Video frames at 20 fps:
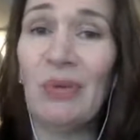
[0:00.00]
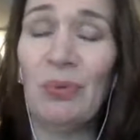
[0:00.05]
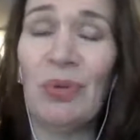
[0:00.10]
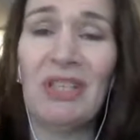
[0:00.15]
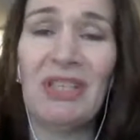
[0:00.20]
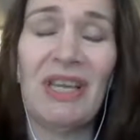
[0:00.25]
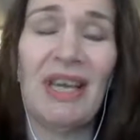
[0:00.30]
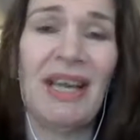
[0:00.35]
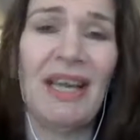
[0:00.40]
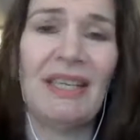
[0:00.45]
which
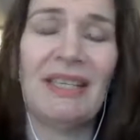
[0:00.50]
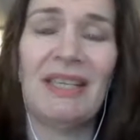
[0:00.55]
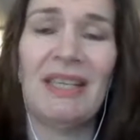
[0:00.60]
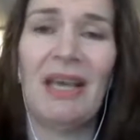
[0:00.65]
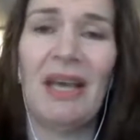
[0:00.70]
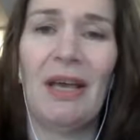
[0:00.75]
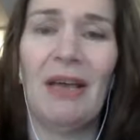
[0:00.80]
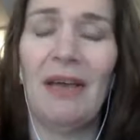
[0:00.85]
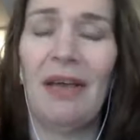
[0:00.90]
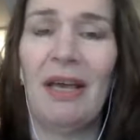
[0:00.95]
has
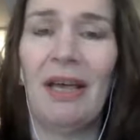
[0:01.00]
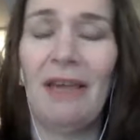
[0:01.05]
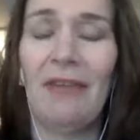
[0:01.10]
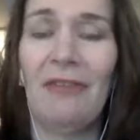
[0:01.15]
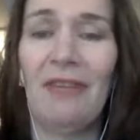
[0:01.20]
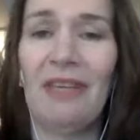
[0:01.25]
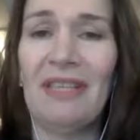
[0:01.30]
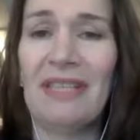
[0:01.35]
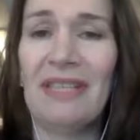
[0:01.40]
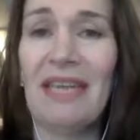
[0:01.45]
a
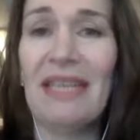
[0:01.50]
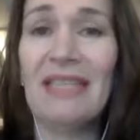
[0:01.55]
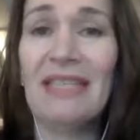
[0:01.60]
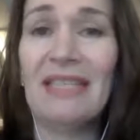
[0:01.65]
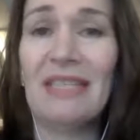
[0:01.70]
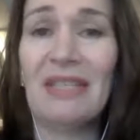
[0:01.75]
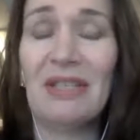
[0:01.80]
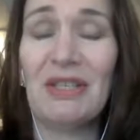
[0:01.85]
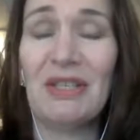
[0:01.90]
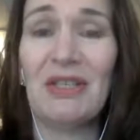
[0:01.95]

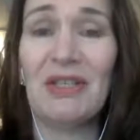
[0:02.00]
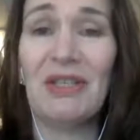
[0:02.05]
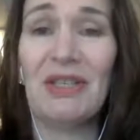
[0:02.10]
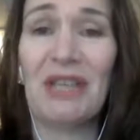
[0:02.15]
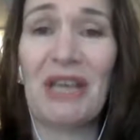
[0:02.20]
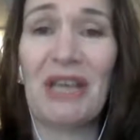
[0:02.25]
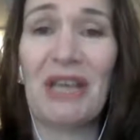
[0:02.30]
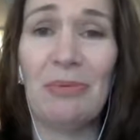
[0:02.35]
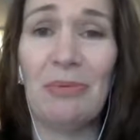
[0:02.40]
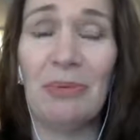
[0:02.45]
fantastic search
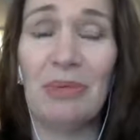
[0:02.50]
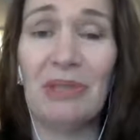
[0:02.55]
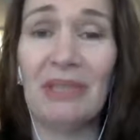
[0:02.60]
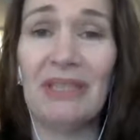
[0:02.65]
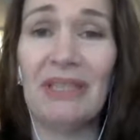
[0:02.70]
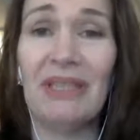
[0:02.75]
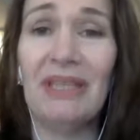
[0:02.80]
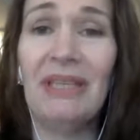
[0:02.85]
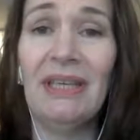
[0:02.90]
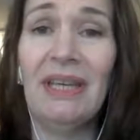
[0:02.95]

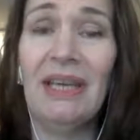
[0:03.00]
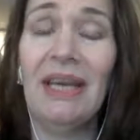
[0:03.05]
capability,